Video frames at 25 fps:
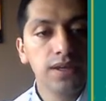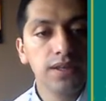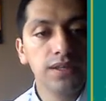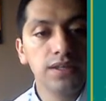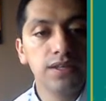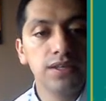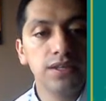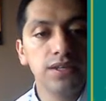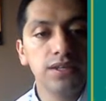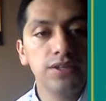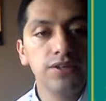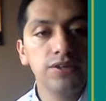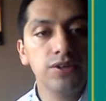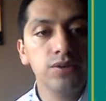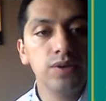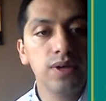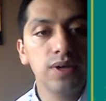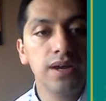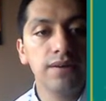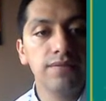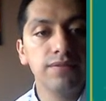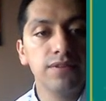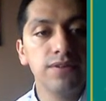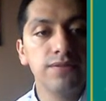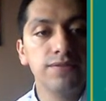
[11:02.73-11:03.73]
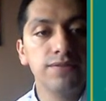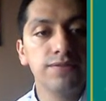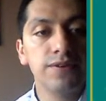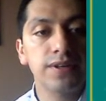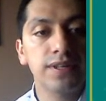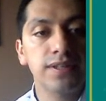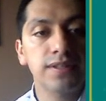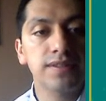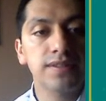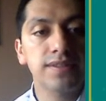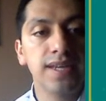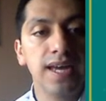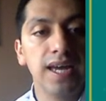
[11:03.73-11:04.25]
And here you have
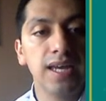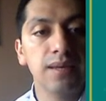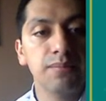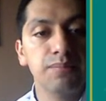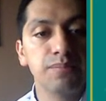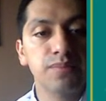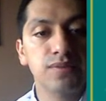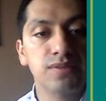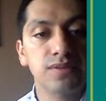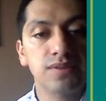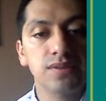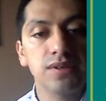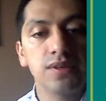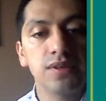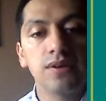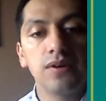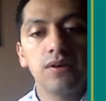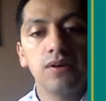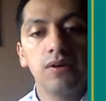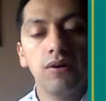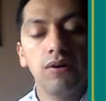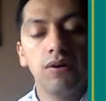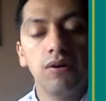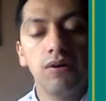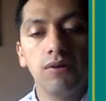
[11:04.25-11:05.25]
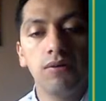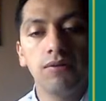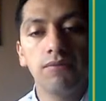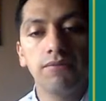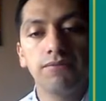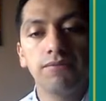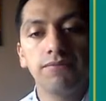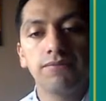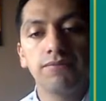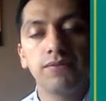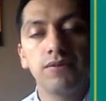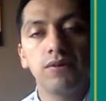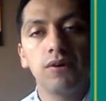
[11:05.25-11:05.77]
different types of
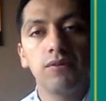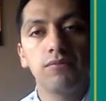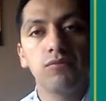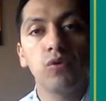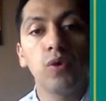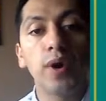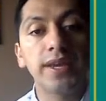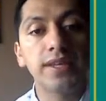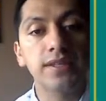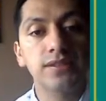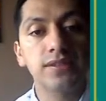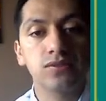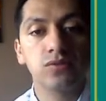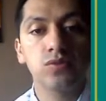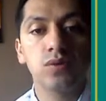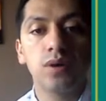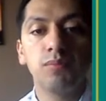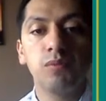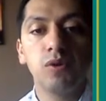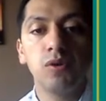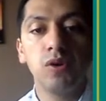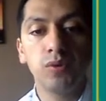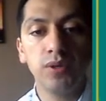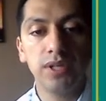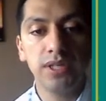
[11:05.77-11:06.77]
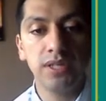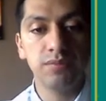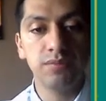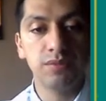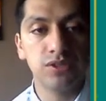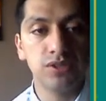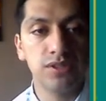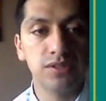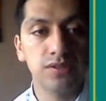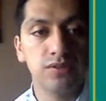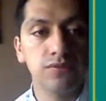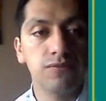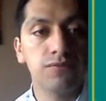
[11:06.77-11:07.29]
ways to upload
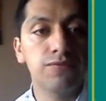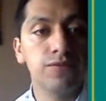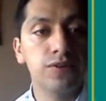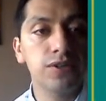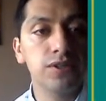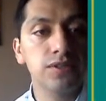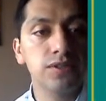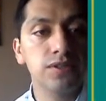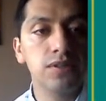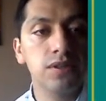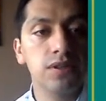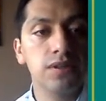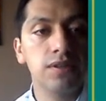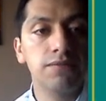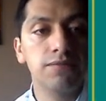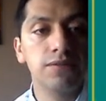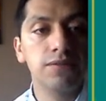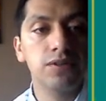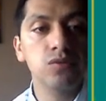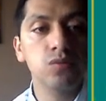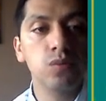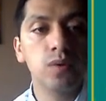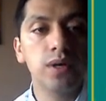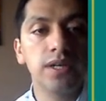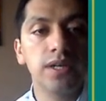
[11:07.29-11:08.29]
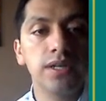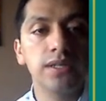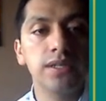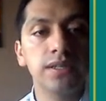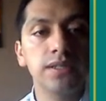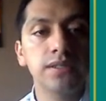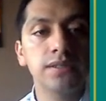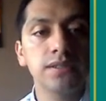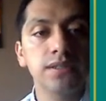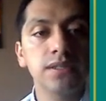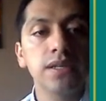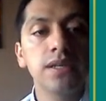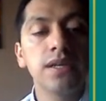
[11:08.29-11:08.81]
images. So the first one
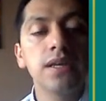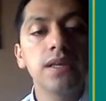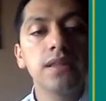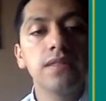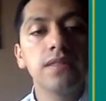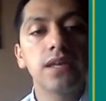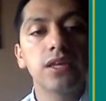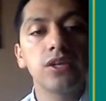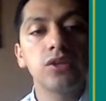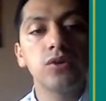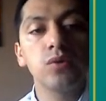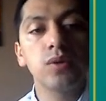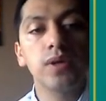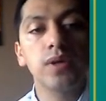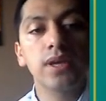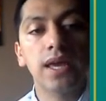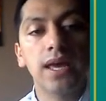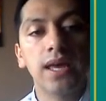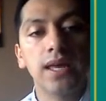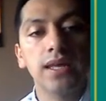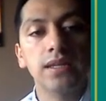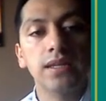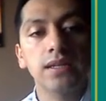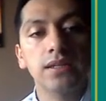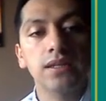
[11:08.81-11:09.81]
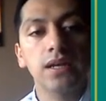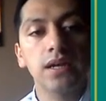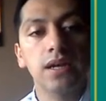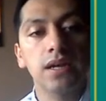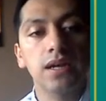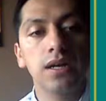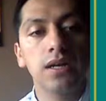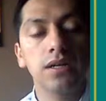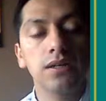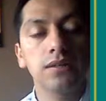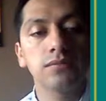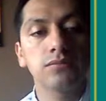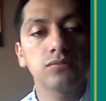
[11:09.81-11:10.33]
is that you can
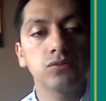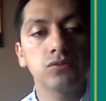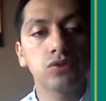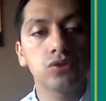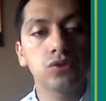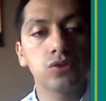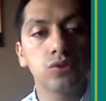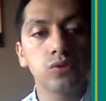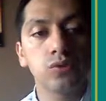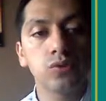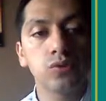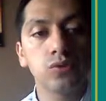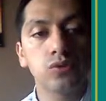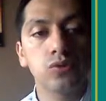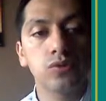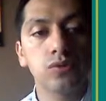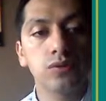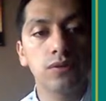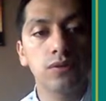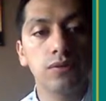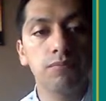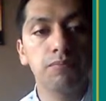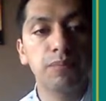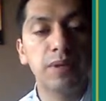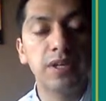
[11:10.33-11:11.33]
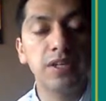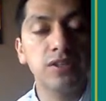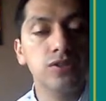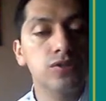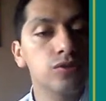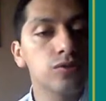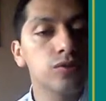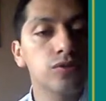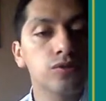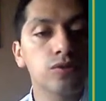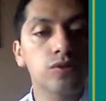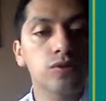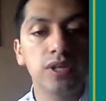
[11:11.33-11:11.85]
choose
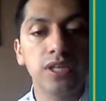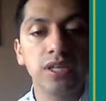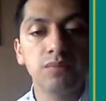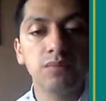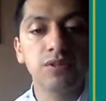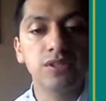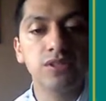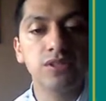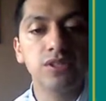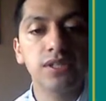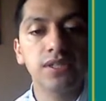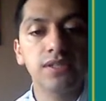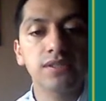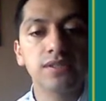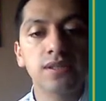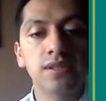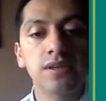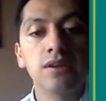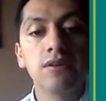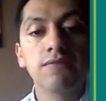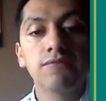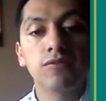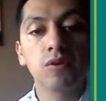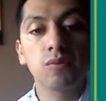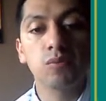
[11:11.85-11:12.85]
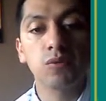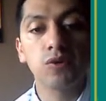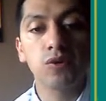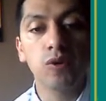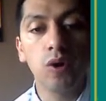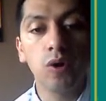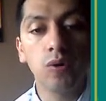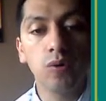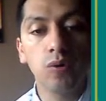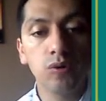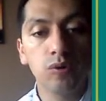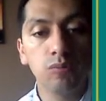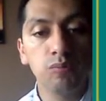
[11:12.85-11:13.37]
pictures or images from your
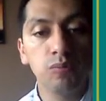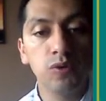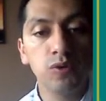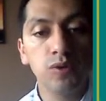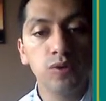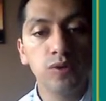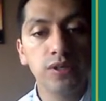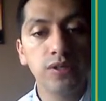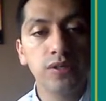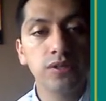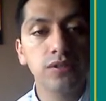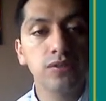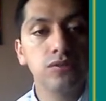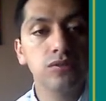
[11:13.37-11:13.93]
own computer.